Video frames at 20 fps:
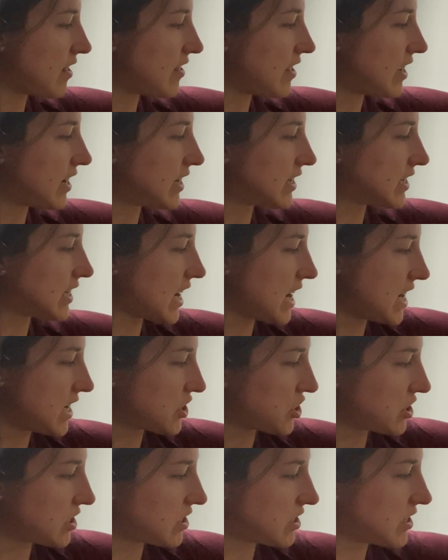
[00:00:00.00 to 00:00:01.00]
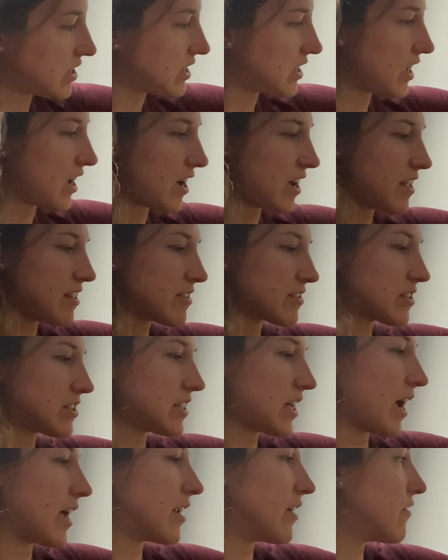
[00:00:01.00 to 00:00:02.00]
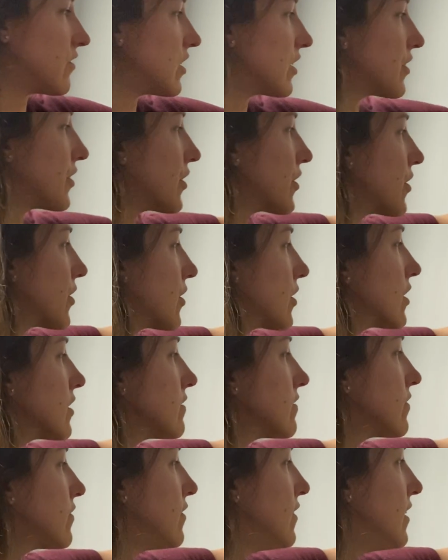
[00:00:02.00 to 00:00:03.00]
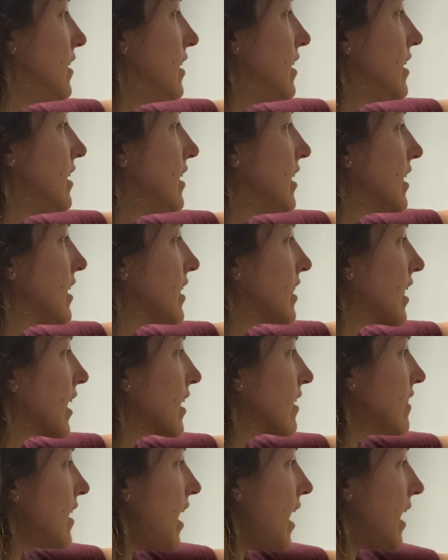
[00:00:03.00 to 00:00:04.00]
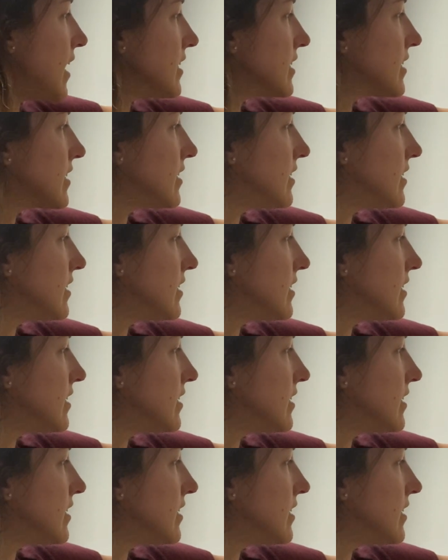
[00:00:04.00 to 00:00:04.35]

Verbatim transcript: that attaches to the other side of the curve like that.